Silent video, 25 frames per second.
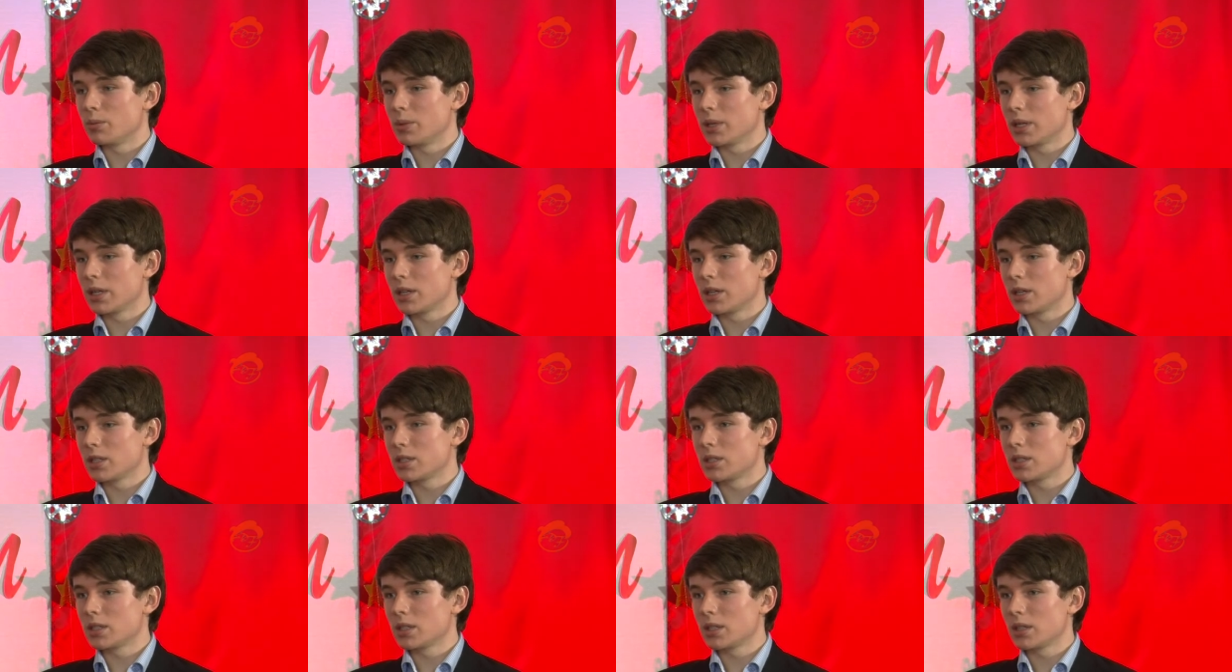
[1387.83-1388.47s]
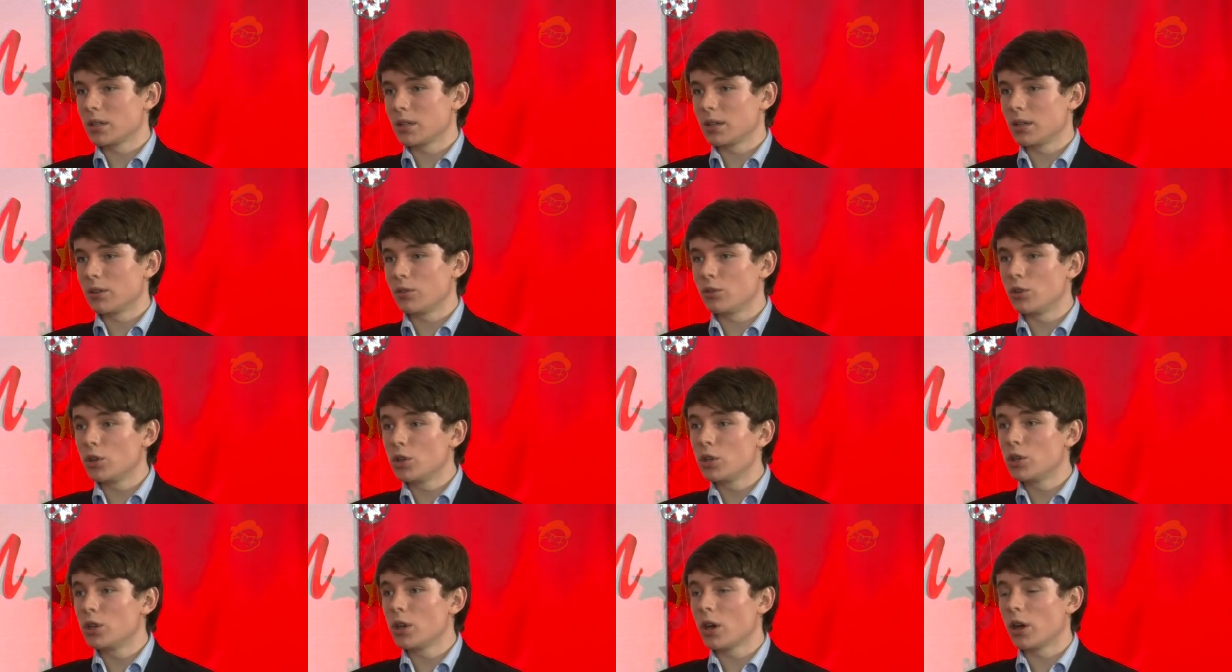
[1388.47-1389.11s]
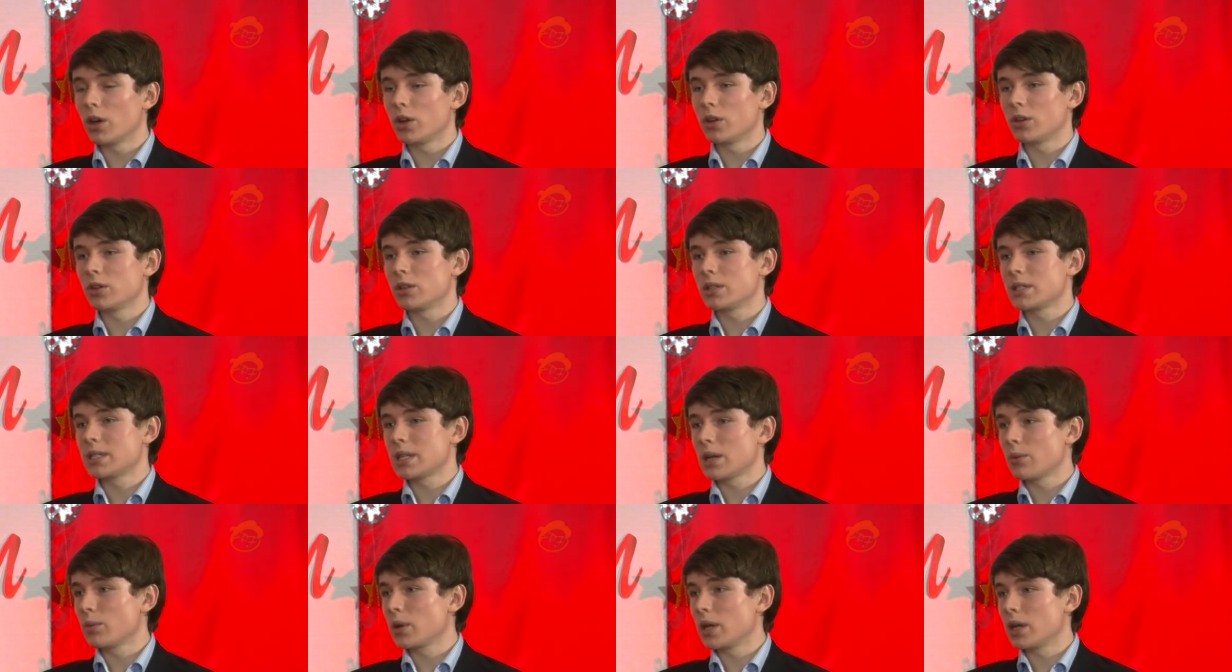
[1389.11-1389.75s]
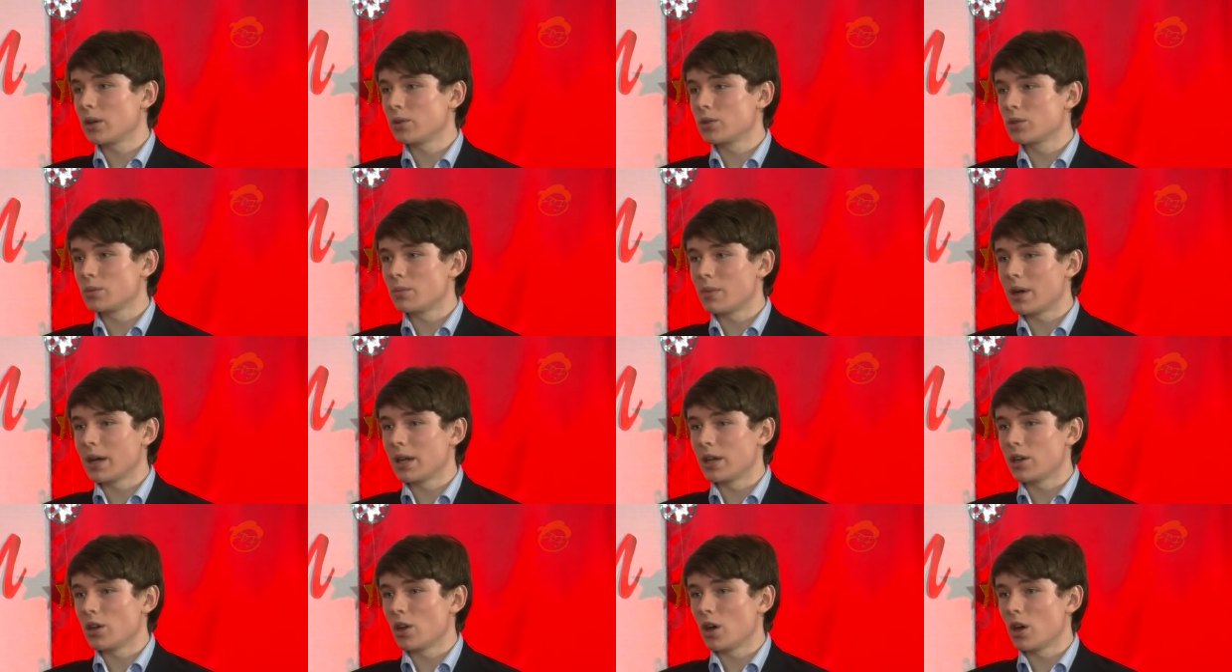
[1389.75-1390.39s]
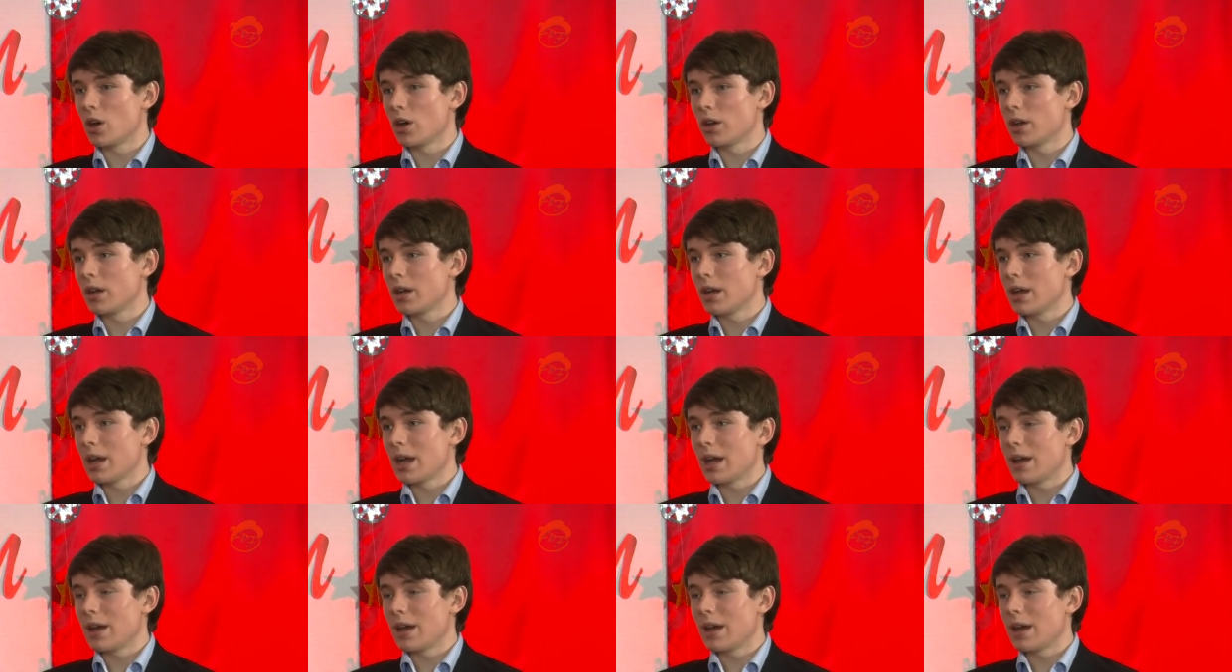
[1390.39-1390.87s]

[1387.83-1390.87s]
because if you don't, someone else might not,